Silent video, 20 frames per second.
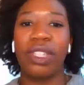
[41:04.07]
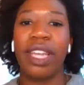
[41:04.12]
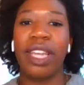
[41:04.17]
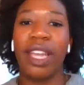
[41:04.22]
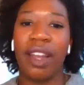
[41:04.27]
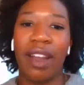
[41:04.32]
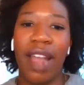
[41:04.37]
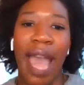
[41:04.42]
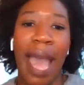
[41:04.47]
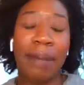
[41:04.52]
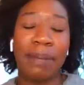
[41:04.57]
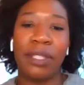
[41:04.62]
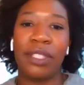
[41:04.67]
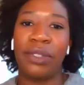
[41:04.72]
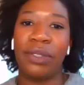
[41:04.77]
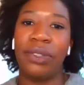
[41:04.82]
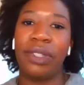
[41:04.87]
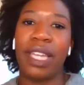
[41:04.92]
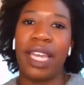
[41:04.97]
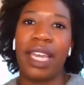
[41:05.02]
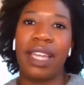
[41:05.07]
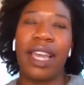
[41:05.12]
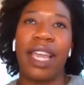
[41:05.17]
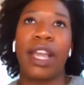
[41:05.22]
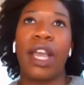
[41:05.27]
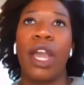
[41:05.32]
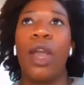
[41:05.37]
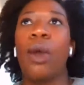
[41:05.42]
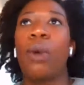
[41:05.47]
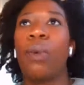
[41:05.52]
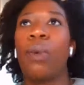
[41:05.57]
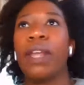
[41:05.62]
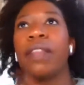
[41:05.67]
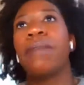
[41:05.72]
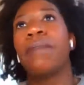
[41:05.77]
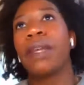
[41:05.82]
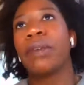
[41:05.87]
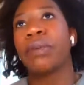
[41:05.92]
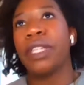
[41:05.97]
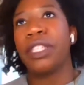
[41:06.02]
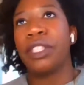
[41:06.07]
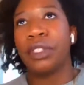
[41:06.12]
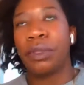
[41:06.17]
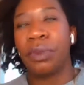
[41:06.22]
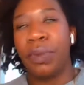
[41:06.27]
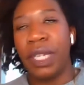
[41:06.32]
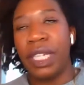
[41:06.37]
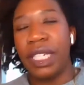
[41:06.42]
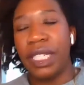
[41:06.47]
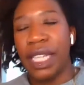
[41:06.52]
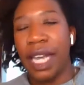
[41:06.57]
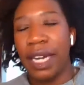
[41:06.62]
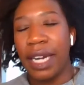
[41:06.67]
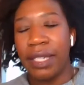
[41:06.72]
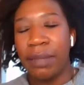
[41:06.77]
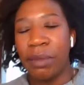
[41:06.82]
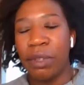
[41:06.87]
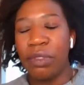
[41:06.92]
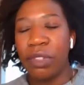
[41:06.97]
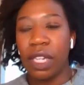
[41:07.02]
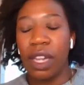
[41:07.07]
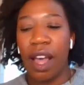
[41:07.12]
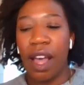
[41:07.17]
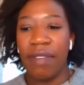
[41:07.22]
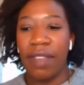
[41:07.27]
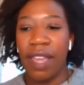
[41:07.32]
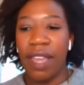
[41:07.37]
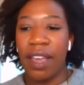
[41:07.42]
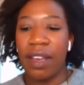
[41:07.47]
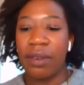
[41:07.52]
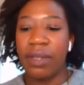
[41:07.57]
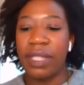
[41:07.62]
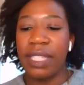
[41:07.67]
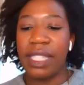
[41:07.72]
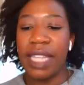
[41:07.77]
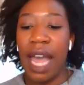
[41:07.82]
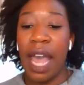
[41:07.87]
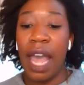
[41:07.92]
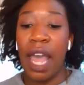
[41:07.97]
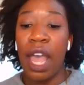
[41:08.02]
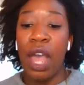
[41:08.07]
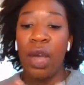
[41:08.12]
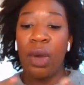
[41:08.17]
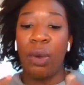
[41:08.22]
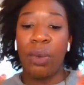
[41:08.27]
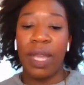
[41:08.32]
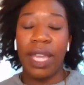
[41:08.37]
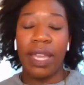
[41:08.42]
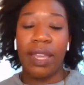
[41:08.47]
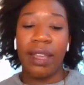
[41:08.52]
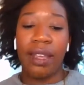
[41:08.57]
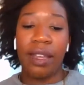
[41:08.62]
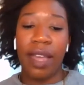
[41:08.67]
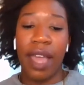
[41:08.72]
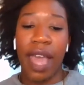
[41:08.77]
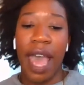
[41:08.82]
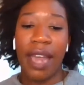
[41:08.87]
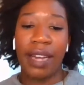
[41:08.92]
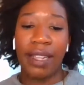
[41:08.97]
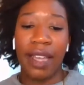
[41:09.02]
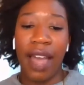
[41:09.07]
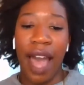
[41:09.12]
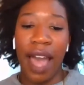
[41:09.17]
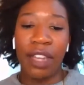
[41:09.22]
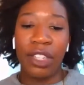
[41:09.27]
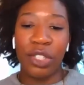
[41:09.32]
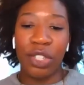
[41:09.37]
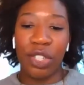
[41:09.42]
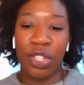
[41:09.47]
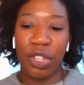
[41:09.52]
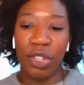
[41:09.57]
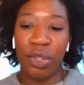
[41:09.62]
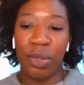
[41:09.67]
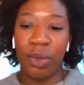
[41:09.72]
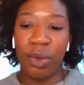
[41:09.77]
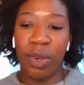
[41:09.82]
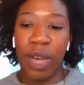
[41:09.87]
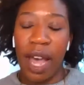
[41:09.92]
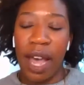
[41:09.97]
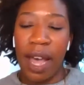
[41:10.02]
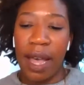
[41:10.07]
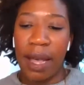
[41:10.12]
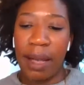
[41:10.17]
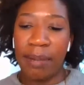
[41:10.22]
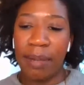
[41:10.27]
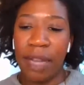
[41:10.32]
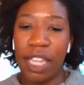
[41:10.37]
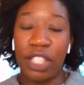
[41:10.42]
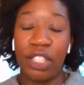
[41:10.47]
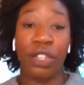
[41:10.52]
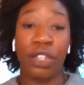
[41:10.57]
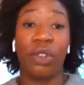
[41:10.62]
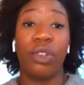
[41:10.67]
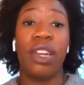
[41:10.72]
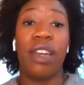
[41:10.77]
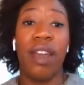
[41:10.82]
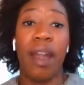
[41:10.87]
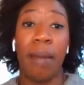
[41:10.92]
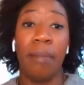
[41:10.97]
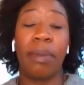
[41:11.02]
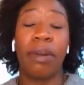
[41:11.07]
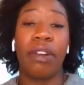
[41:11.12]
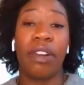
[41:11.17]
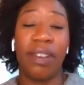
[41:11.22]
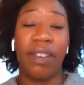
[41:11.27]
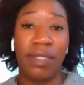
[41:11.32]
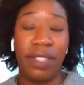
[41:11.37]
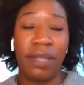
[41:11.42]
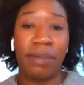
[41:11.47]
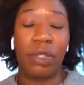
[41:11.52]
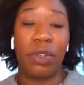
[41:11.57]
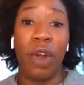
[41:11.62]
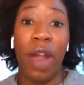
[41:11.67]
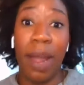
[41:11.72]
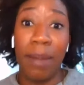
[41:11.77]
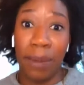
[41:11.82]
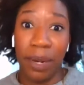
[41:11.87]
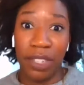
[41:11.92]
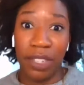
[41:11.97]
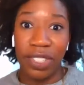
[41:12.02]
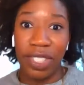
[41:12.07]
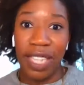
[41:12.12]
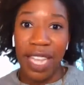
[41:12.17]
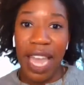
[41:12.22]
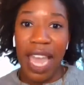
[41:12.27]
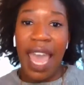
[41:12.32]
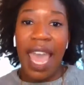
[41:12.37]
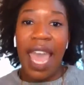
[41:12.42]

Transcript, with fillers: earlier? Absolutely. Like one of the big reasons we decided to move to Klaviyo is that we had gotten to um, a certain number of subscribers,